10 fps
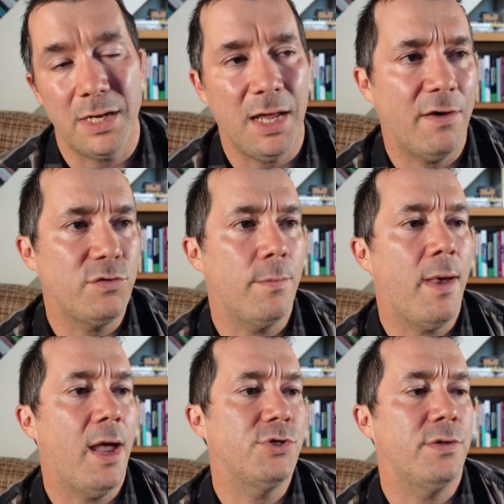And I have to
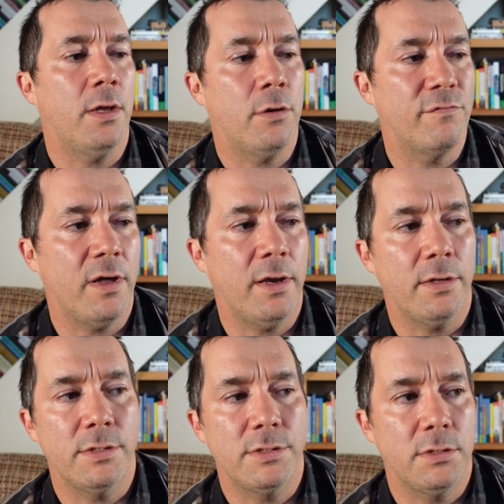imagine that Nirvana
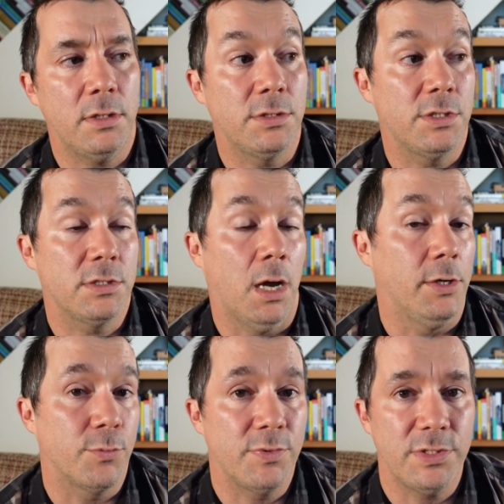is just
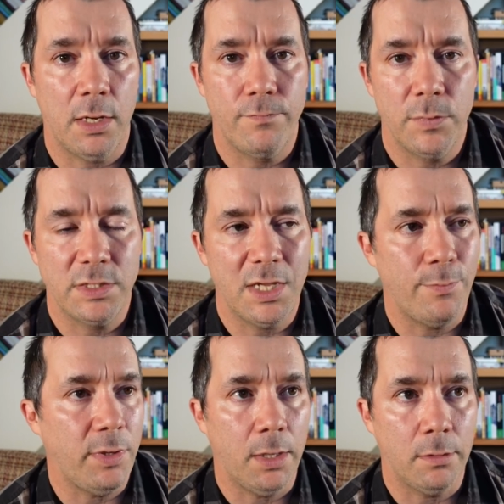100%. It's
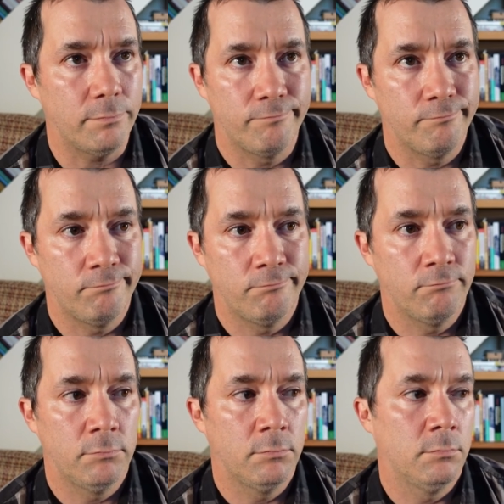not being
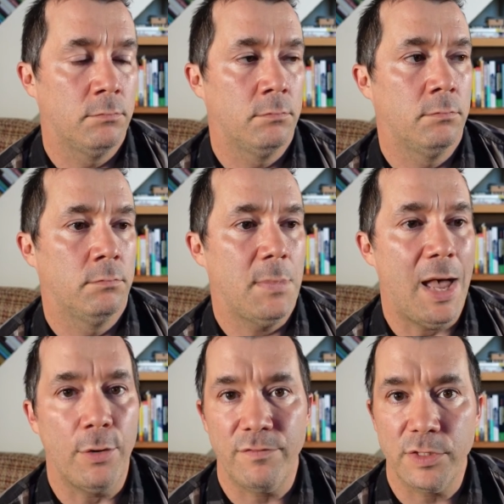
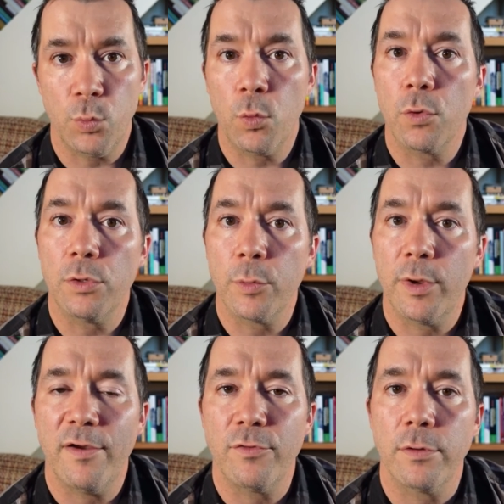out of this world or
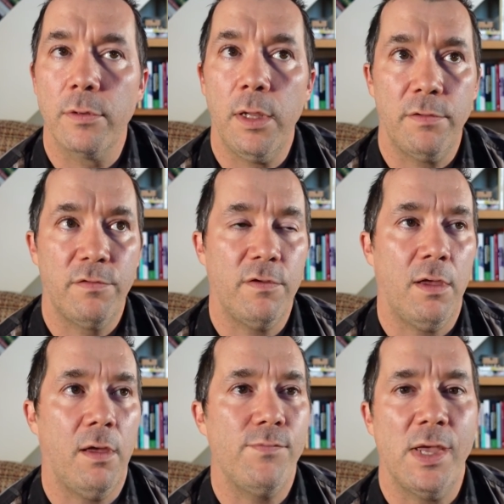whatever. It's,
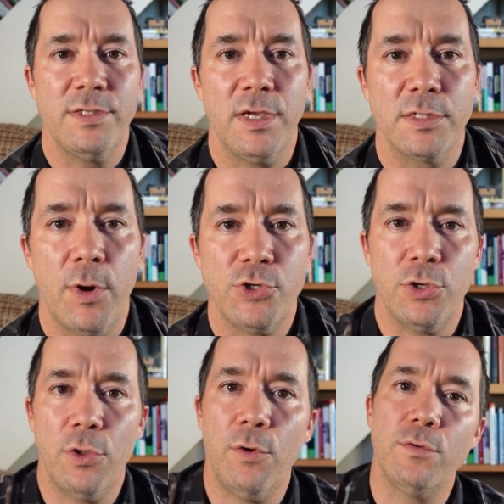as the
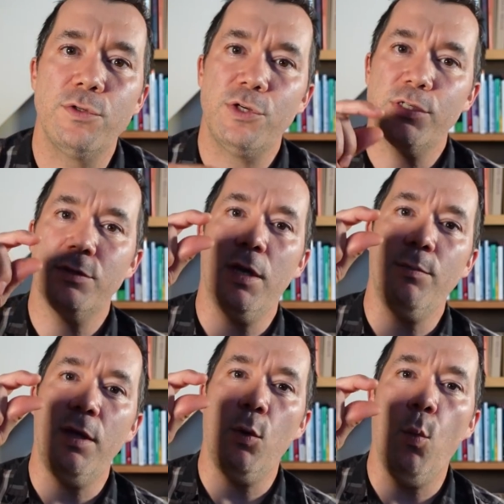expression goes, just like
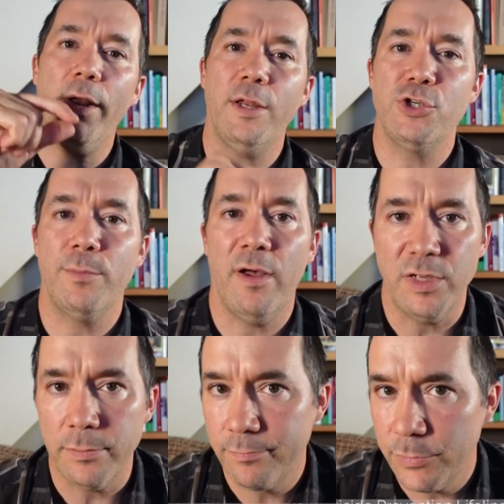being 1 inch above
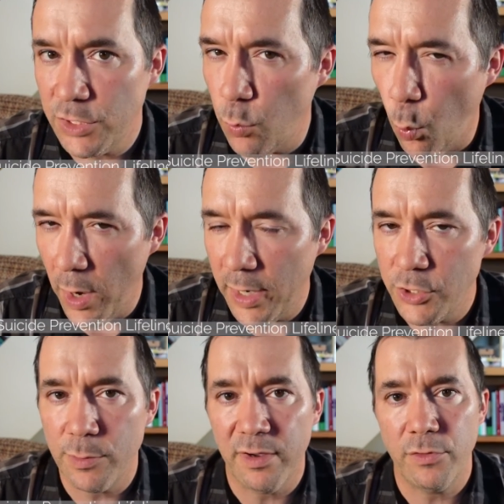it, just 1
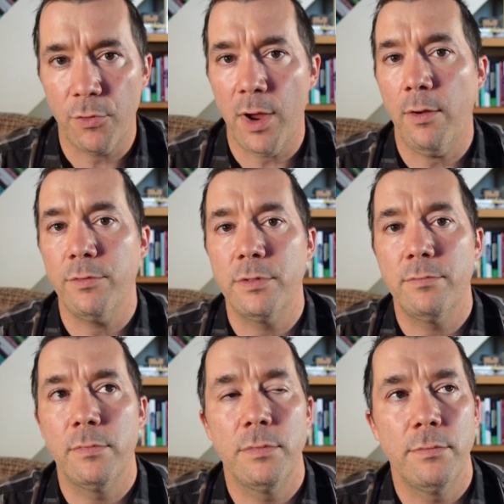inch above the ground
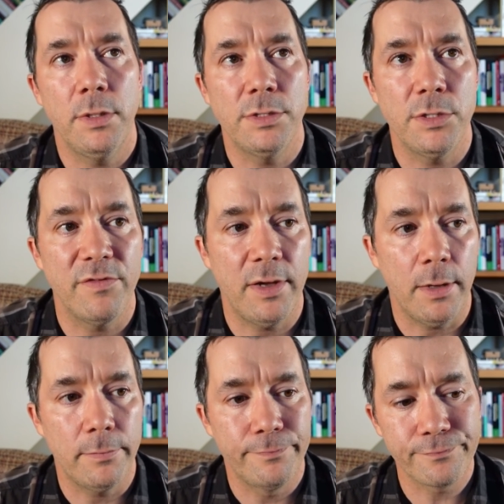is Nirvana.